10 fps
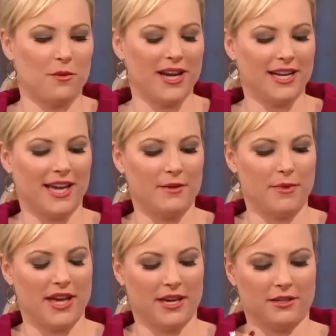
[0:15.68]
the way to
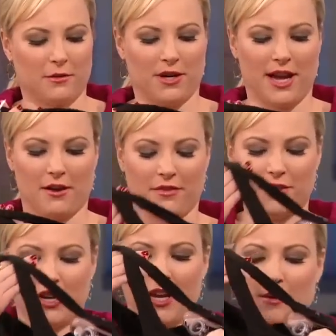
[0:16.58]
get Meghan to work out at
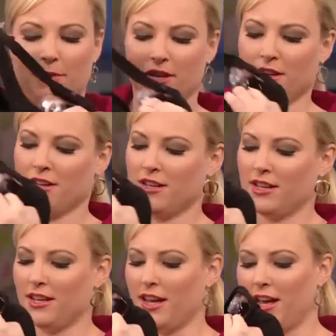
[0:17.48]
the gym. It
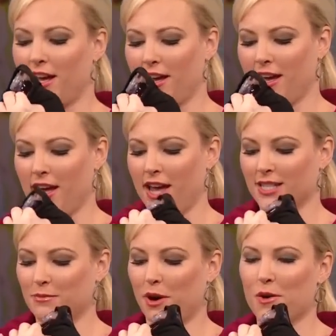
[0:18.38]
is
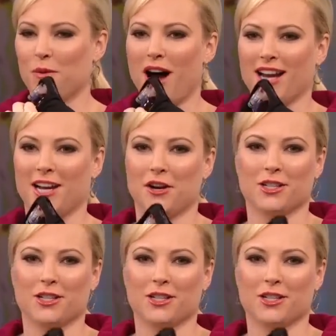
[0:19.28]
is put wine